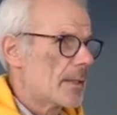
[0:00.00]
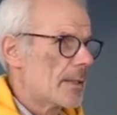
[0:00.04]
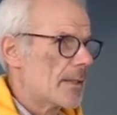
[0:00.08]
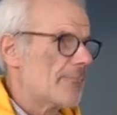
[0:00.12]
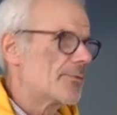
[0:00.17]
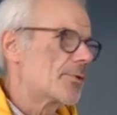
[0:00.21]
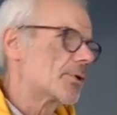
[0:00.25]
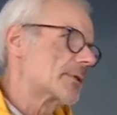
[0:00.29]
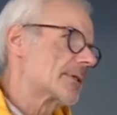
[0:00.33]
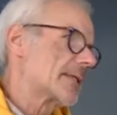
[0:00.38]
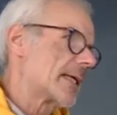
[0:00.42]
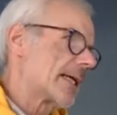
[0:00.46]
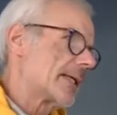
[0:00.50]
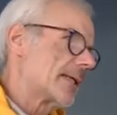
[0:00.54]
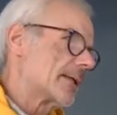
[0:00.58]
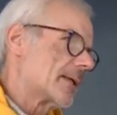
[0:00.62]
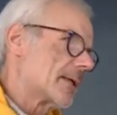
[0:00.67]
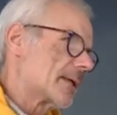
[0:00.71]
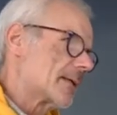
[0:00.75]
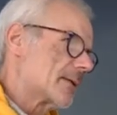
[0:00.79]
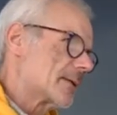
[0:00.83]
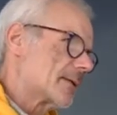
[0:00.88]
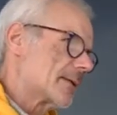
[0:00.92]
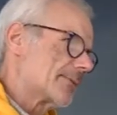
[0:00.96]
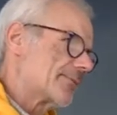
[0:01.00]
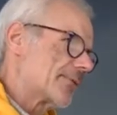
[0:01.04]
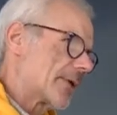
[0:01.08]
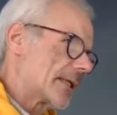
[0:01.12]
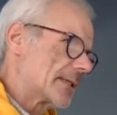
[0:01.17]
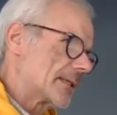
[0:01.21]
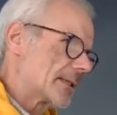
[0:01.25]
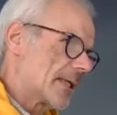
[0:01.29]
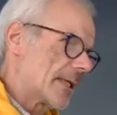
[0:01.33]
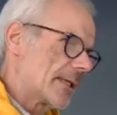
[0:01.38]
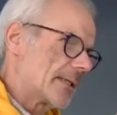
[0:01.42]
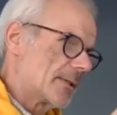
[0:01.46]
If you say, if
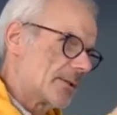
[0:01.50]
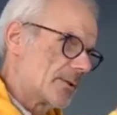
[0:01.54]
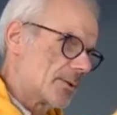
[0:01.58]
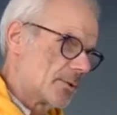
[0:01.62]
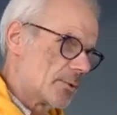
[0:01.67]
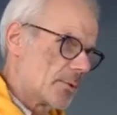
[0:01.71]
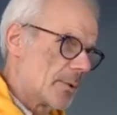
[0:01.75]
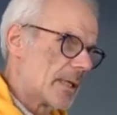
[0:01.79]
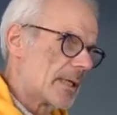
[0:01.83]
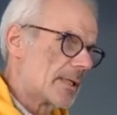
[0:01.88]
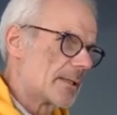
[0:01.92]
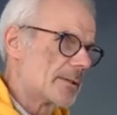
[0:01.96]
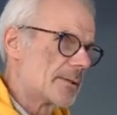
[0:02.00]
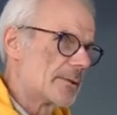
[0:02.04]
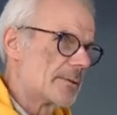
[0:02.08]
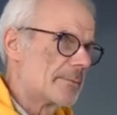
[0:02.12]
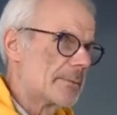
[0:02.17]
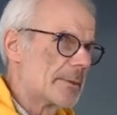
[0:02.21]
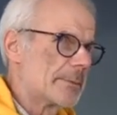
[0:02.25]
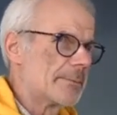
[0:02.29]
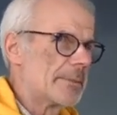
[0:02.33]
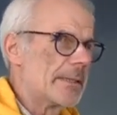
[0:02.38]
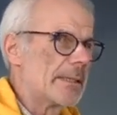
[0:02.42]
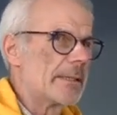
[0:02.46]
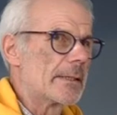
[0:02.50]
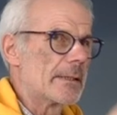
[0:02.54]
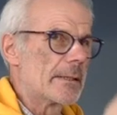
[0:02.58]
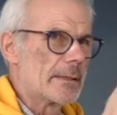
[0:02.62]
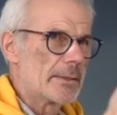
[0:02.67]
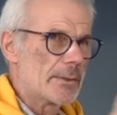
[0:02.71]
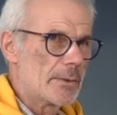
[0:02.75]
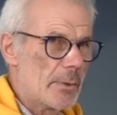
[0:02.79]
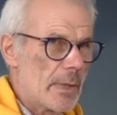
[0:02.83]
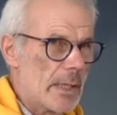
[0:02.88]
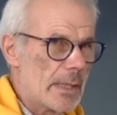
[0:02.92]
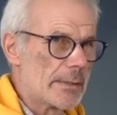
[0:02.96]
I say you are a human being
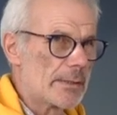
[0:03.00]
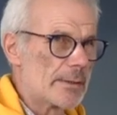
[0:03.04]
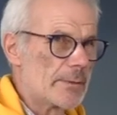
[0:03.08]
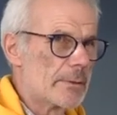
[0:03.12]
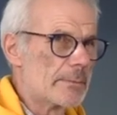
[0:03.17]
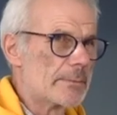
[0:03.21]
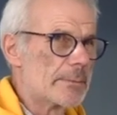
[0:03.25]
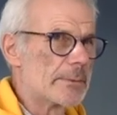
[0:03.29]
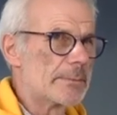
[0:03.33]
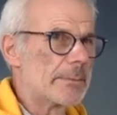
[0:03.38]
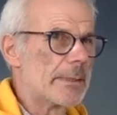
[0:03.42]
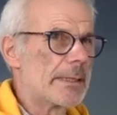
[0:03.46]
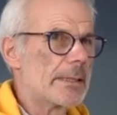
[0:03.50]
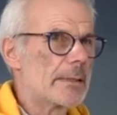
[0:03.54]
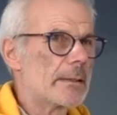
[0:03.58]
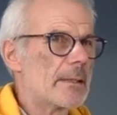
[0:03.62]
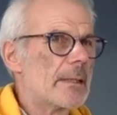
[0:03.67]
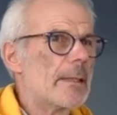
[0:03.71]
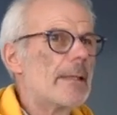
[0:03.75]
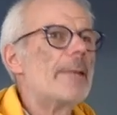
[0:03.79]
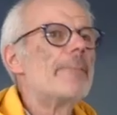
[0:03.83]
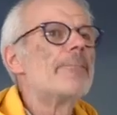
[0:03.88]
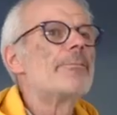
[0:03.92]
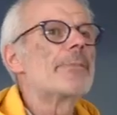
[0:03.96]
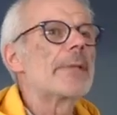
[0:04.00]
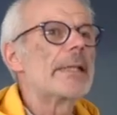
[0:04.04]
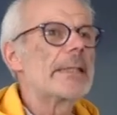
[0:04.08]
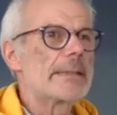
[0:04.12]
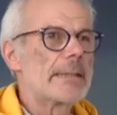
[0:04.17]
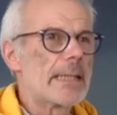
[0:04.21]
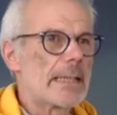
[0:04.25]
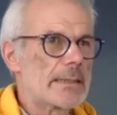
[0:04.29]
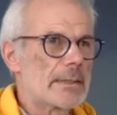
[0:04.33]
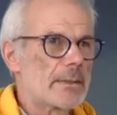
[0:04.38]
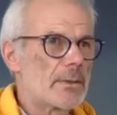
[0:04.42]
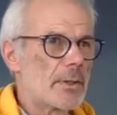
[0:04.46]
and you are a human being, it
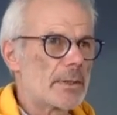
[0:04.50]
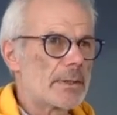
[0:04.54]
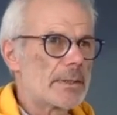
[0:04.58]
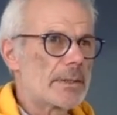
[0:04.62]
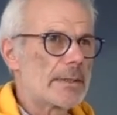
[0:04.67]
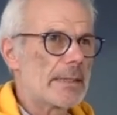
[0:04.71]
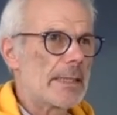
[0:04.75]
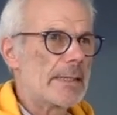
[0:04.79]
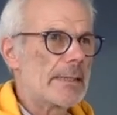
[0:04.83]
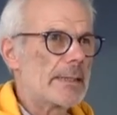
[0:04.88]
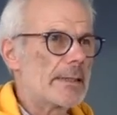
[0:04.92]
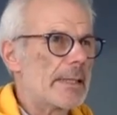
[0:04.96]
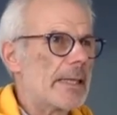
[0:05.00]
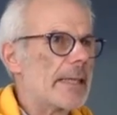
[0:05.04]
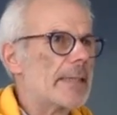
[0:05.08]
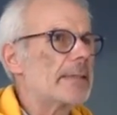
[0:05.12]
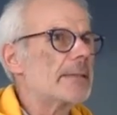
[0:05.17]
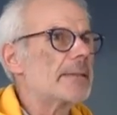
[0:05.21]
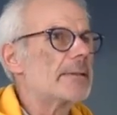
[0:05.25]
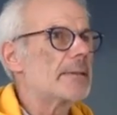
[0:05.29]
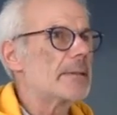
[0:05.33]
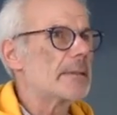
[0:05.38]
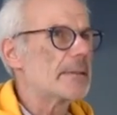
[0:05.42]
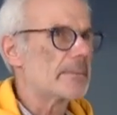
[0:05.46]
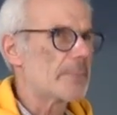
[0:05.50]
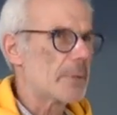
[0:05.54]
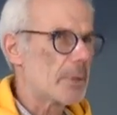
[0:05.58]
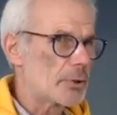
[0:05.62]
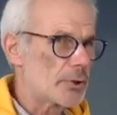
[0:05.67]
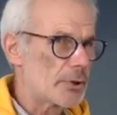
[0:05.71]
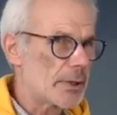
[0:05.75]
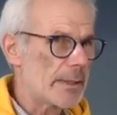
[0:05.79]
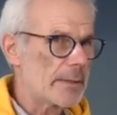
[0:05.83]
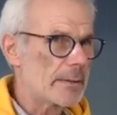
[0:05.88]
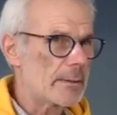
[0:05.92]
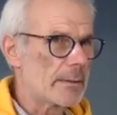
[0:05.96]
does not say anything
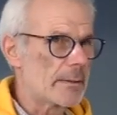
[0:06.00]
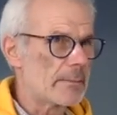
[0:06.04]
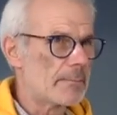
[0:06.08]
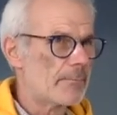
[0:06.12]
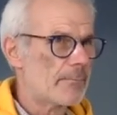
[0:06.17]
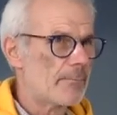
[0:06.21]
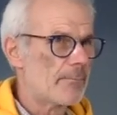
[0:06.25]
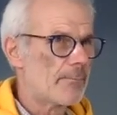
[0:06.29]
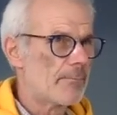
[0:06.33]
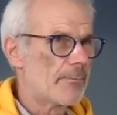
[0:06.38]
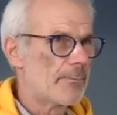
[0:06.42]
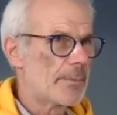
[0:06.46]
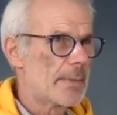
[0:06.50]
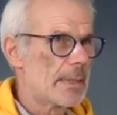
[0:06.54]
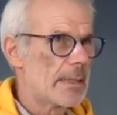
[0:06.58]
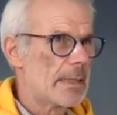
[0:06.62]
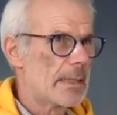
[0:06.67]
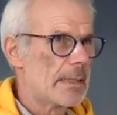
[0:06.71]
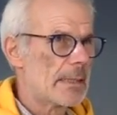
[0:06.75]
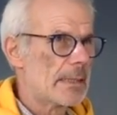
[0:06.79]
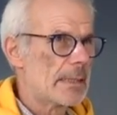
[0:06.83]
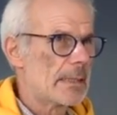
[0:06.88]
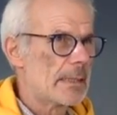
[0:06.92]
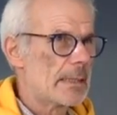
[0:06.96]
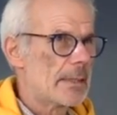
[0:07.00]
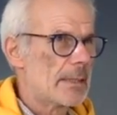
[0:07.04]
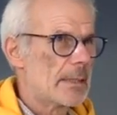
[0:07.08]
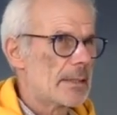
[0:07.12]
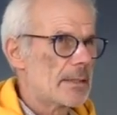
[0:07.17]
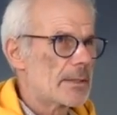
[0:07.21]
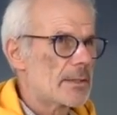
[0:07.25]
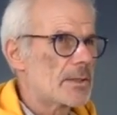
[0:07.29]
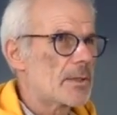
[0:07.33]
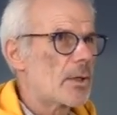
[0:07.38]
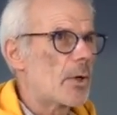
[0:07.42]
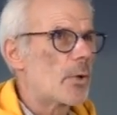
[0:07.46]
about gender.
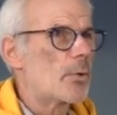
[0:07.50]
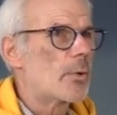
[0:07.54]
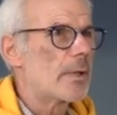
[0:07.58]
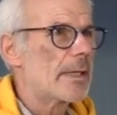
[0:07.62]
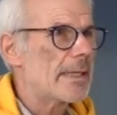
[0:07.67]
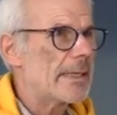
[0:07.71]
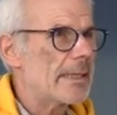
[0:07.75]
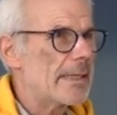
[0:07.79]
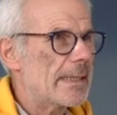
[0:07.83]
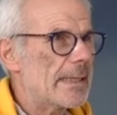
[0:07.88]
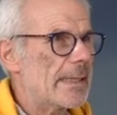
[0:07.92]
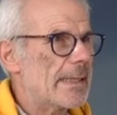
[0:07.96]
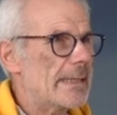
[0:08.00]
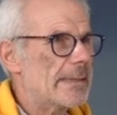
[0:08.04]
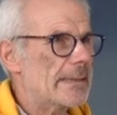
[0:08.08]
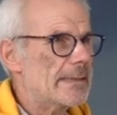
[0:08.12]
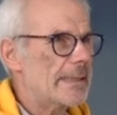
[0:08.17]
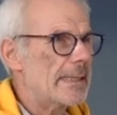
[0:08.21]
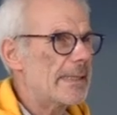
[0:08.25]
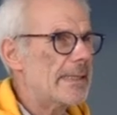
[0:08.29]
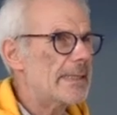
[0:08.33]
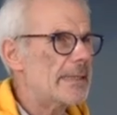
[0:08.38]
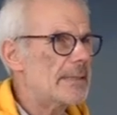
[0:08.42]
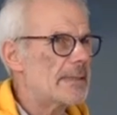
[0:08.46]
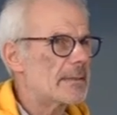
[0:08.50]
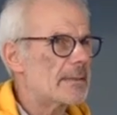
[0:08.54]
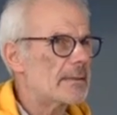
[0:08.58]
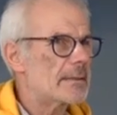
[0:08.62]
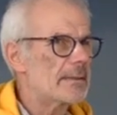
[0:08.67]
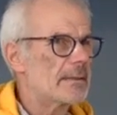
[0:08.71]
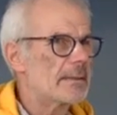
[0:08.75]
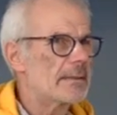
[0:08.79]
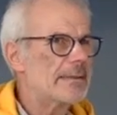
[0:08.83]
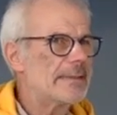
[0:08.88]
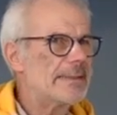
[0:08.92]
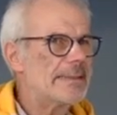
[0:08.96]
So it
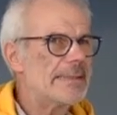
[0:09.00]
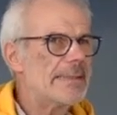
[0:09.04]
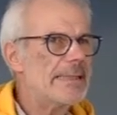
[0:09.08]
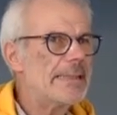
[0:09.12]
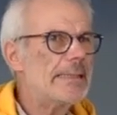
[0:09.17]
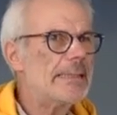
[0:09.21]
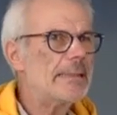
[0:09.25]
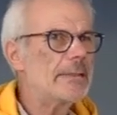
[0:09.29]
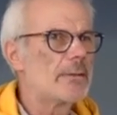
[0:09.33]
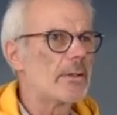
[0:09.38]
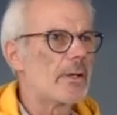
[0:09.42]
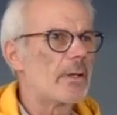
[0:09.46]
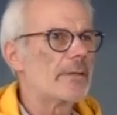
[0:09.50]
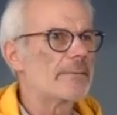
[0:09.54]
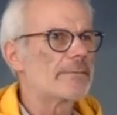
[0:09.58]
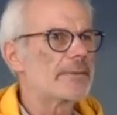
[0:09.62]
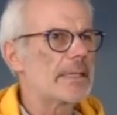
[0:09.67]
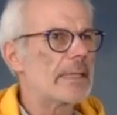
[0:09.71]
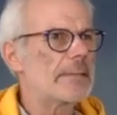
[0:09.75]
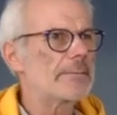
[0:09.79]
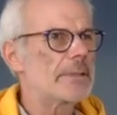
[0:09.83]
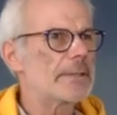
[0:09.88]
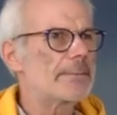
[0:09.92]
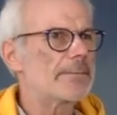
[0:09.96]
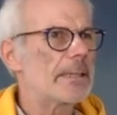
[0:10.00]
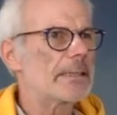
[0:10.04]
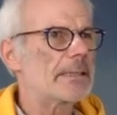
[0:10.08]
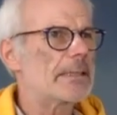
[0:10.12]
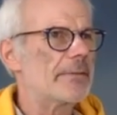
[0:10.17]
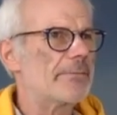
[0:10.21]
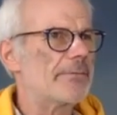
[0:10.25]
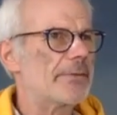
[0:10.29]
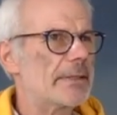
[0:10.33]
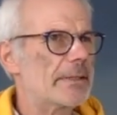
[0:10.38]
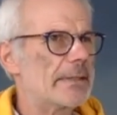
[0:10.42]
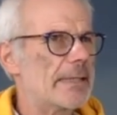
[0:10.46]
is the need of some
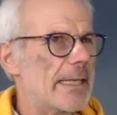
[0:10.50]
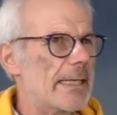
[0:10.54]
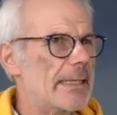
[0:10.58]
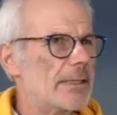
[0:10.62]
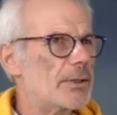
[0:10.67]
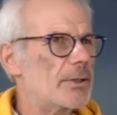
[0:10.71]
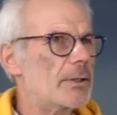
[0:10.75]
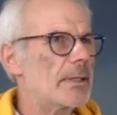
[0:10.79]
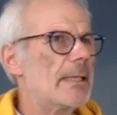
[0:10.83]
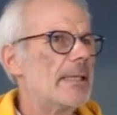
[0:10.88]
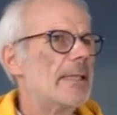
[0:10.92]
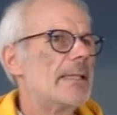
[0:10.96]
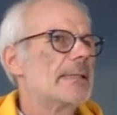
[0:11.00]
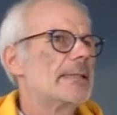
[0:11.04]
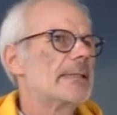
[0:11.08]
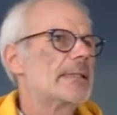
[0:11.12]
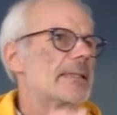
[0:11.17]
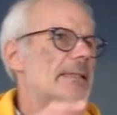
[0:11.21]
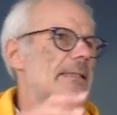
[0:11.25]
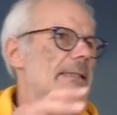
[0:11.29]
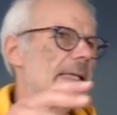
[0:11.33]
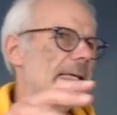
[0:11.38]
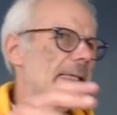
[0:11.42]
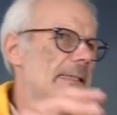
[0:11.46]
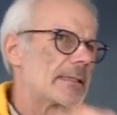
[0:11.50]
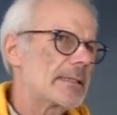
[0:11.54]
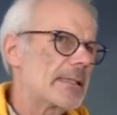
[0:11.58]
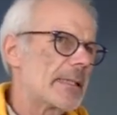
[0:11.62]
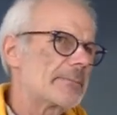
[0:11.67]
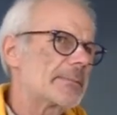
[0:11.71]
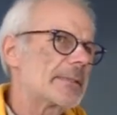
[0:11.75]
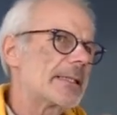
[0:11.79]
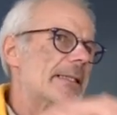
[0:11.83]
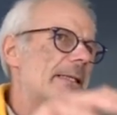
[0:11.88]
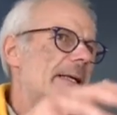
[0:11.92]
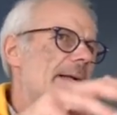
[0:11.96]
specification to say
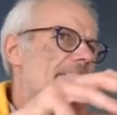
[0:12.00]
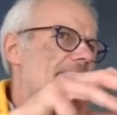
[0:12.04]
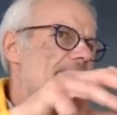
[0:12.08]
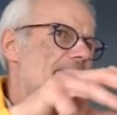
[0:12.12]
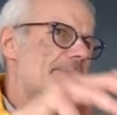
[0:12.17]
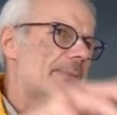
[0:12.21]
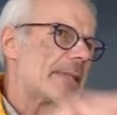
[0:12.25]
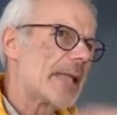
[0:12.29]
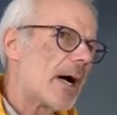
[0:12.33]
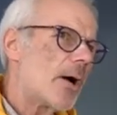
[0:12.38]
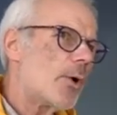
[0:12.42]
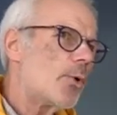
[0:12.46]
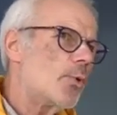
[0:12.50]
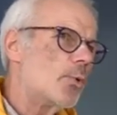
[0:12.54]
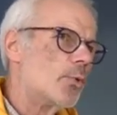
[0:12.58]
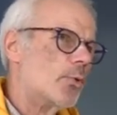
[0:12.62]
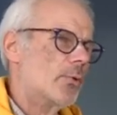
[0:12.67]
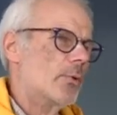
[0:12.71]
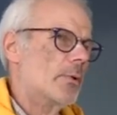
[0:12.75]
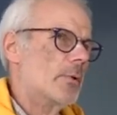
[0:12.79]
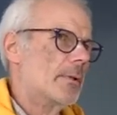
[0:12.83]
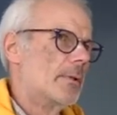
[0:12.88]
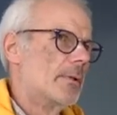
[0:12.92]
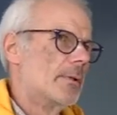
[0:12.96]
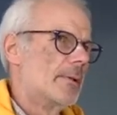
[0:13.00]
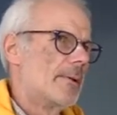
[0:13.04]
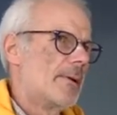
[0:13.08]
something. Now